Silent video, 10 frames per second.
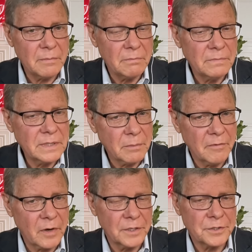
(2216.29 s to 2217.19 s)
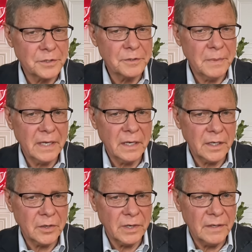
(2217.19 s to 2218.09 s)
and some of our listeners may not
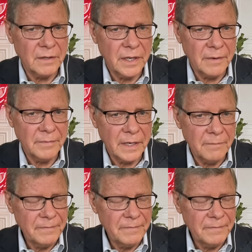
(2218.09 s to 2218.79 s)
agree that that